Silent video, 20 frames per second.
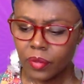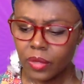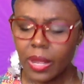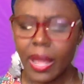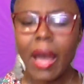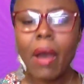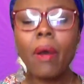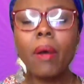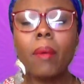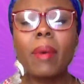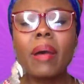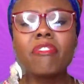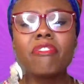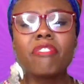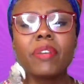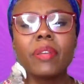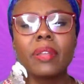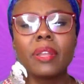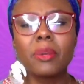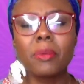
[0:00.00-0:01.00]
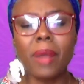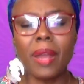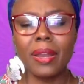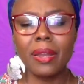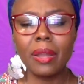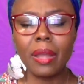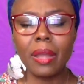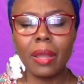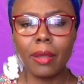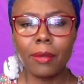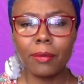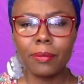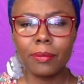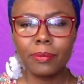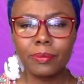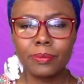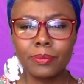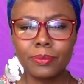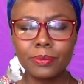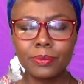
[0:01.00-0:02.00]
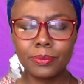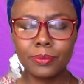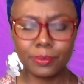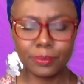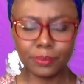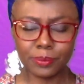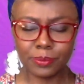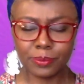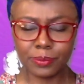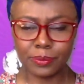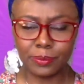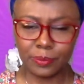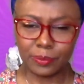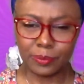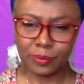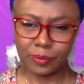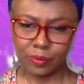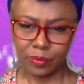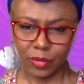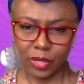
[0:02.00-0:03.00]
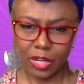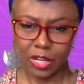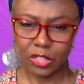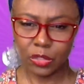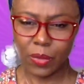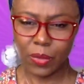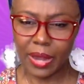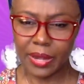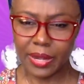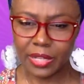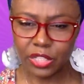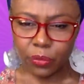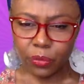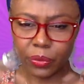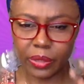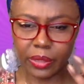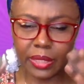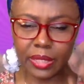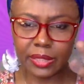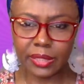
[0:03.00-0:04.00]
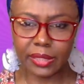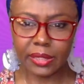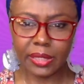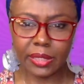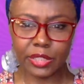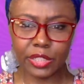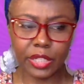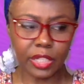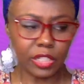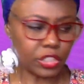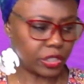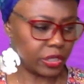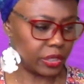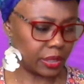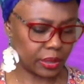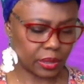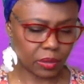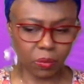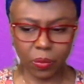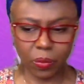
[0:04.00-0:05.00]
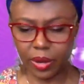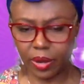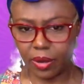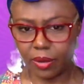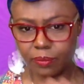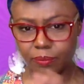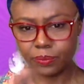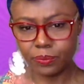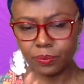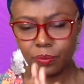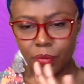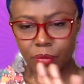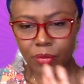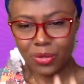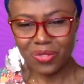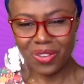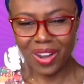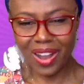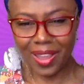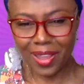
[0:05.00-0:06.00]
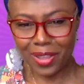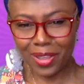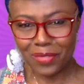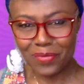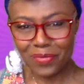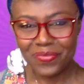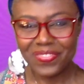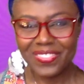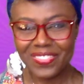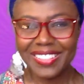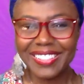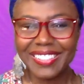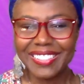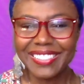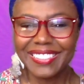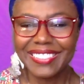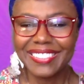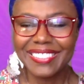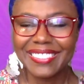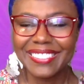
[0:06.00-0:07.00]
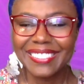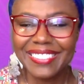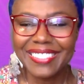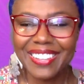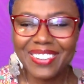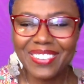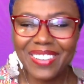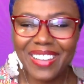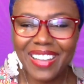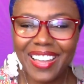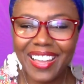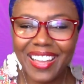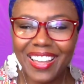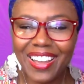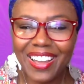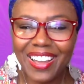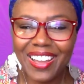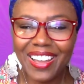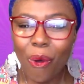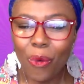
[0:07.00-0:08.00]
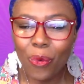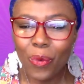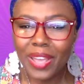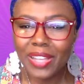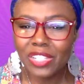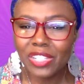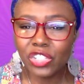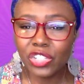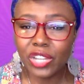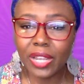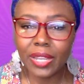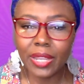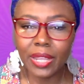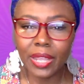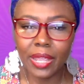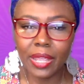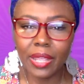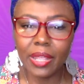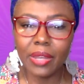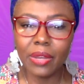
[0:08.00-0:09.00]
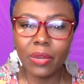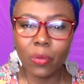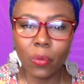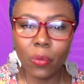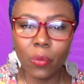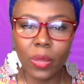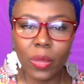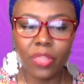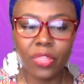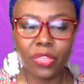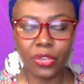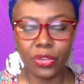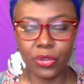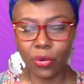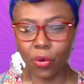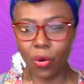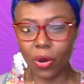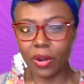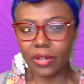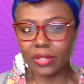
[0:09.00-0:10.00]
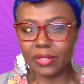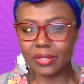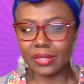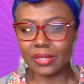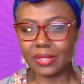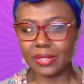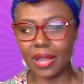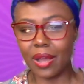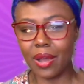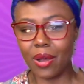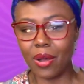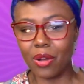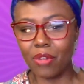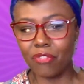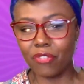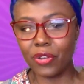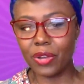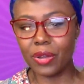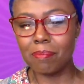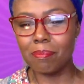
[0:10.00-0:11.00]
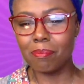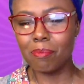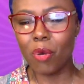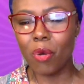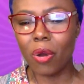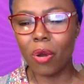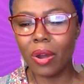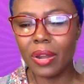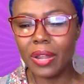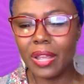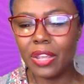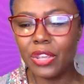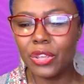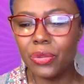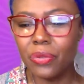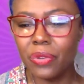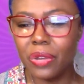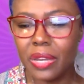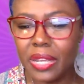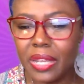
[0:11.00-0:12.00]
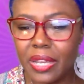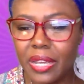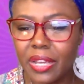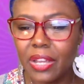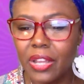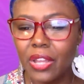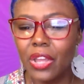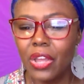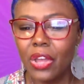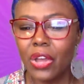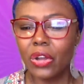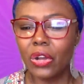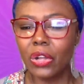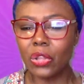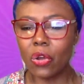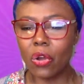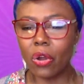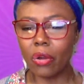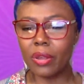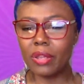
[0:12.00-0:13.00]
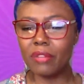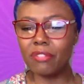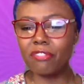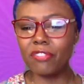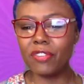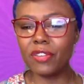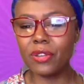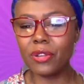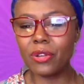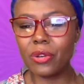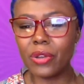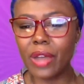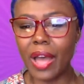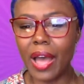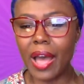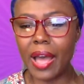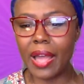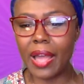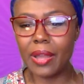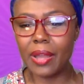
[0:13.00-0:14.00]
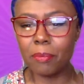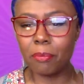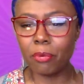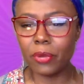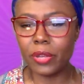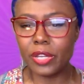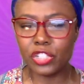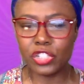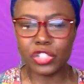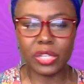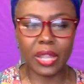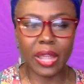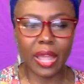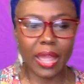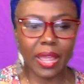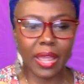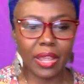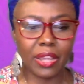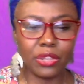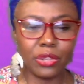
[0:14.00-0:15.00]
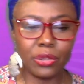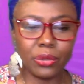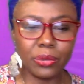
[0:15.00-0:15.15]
how am I feeling right now? Do I need to release any tension somewhere? Right? Okay. Always check in with yourself. Good morning, unique, glory filled. I appreciate you,